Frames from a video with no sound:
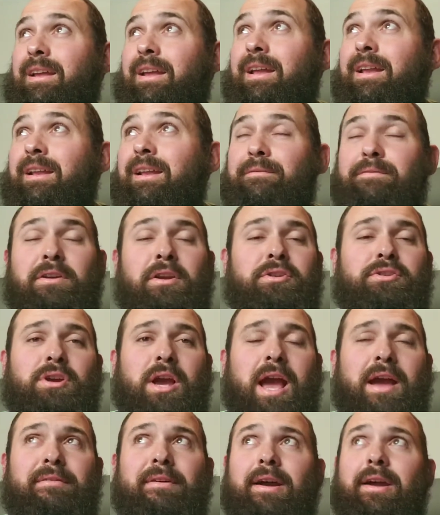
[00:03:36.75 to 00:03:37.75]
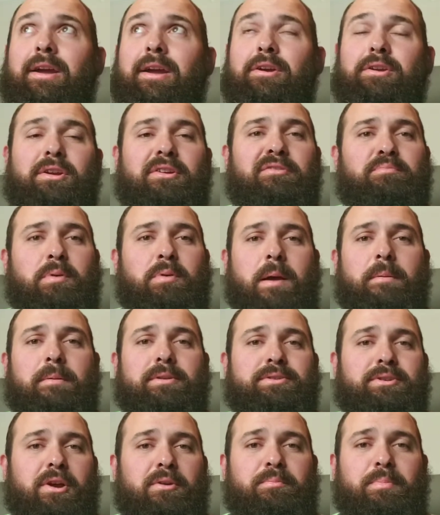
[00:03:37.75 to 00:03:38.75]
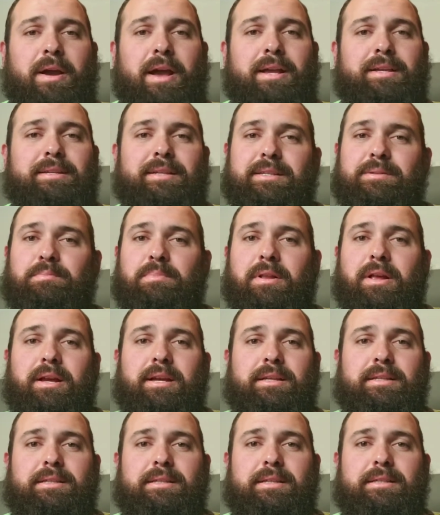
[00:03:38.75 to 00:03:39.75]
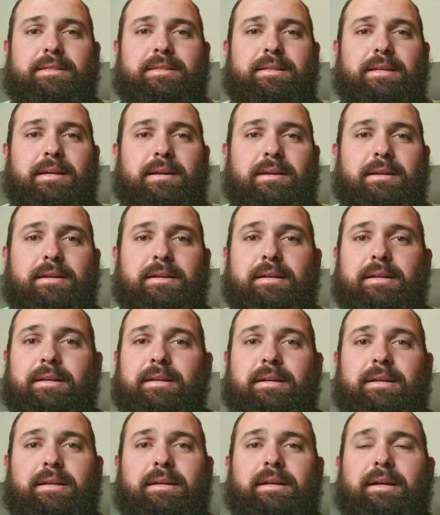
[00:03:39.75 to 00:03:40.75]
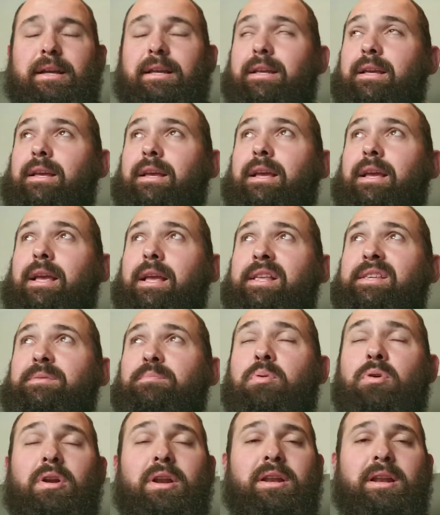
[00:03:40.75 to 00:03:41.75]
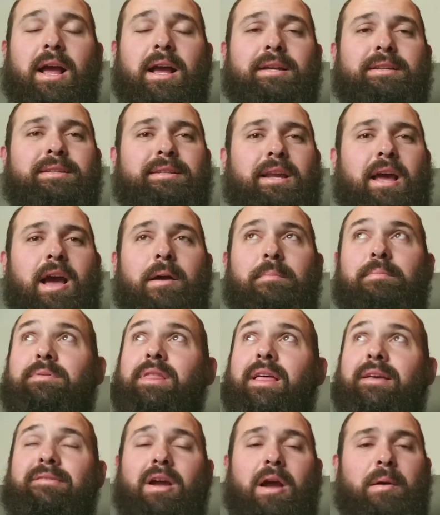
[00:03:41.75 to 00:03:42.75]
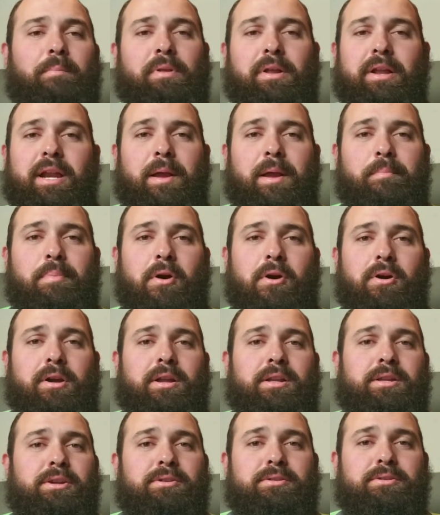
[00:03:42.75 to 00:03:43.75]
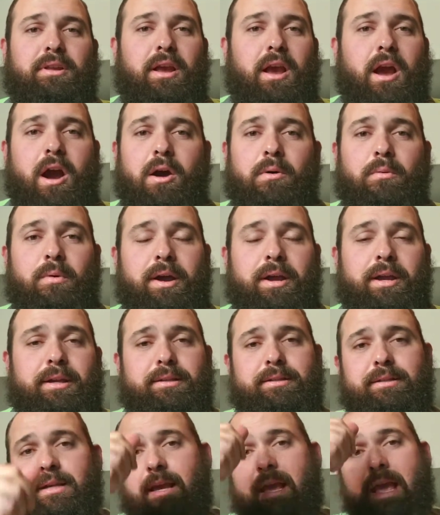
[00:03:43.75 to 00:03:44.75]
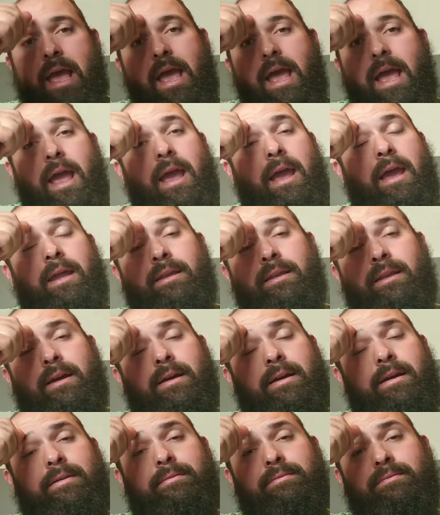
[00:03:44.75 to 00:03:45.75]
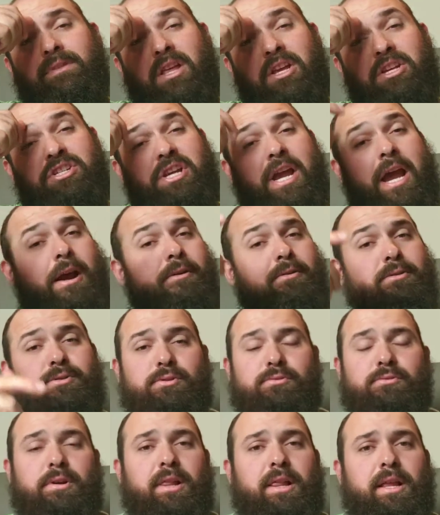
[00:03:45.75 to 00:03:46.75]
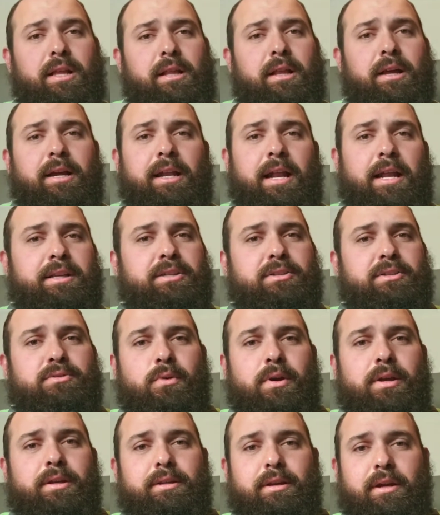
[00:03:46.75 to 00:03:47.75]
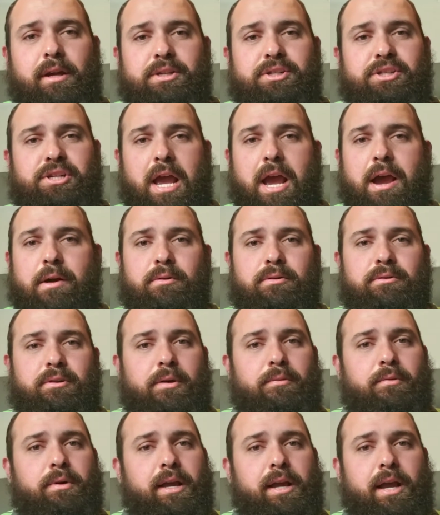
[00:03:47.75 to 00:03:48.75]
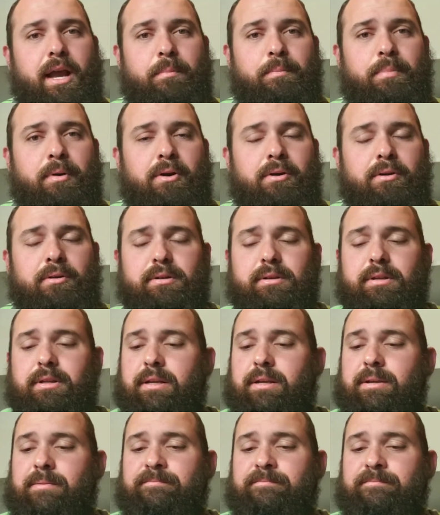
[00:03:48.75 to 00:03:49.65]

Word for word: And if you drive out here, you've probably drove past this place. It's uh, it's a pretty nice stop. They've got plenty of parking, usually always. And uh, the showers are really clean. I just went and took a shower right when I got parked